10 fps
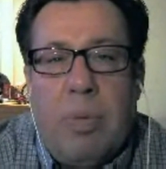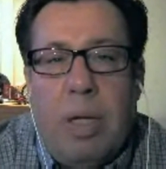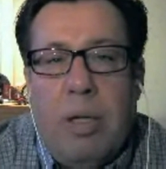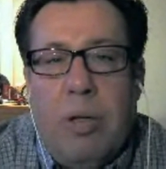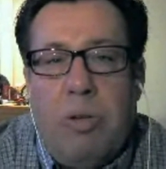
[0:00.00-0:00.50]

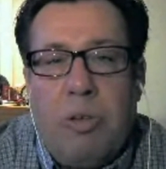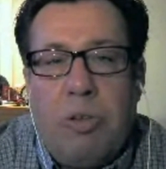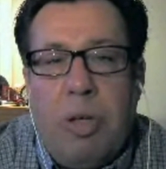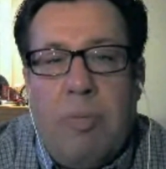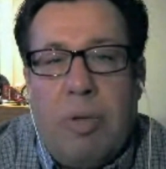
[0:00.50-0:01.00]
don't you
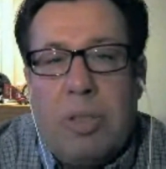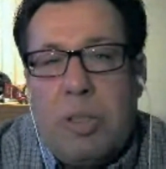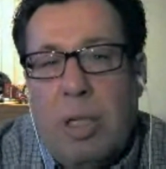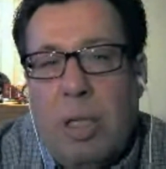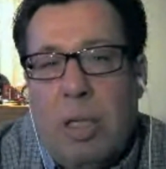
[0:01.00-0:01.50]
just give
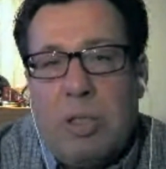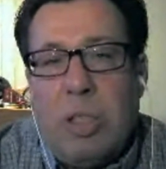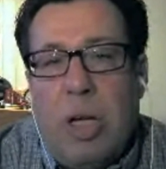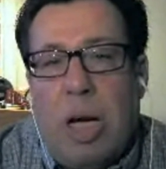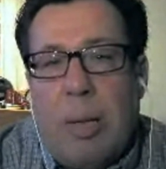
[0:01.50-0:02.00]
us a
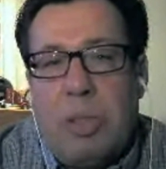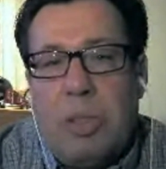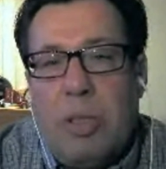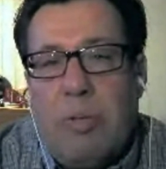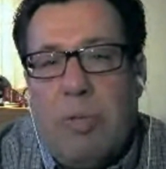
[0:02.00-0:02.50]

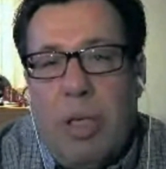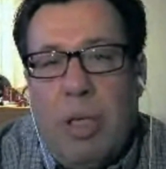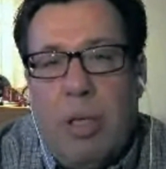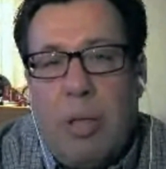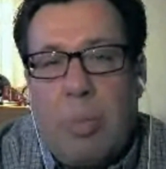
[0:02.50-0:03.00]
synopsis of the